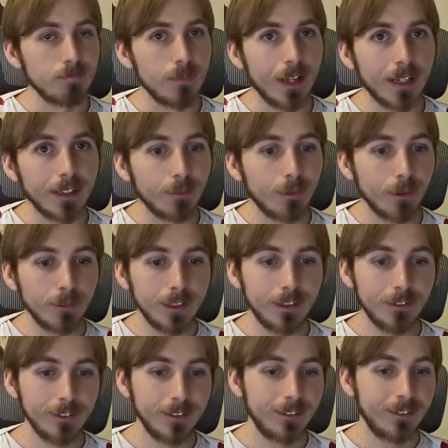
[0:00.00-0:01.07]
that's what we're
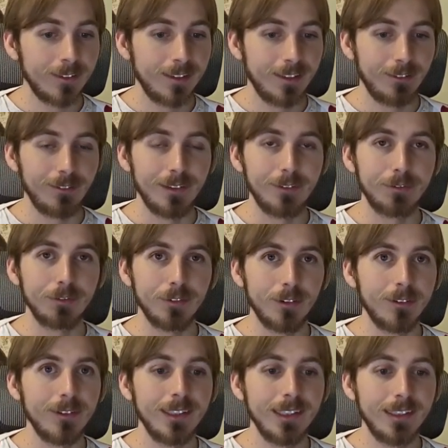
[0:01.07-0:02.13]
doing. We're
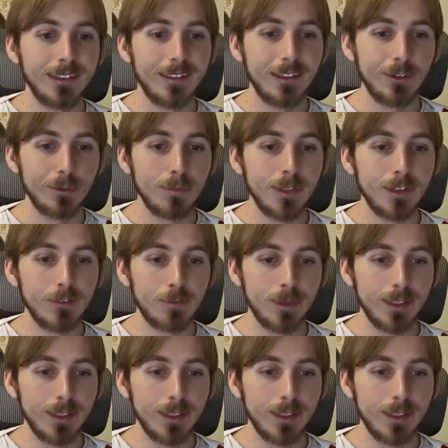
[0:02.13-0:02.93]
throwing in a little bit of